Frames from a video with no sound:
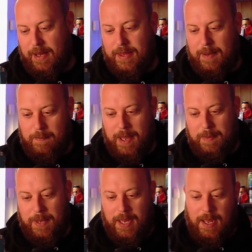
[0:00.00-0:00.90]
I think
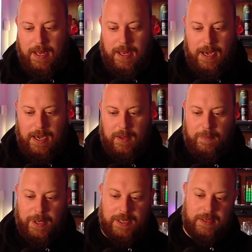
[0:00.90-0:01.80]
maybe a little
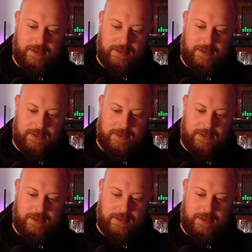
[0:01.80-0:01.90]
bit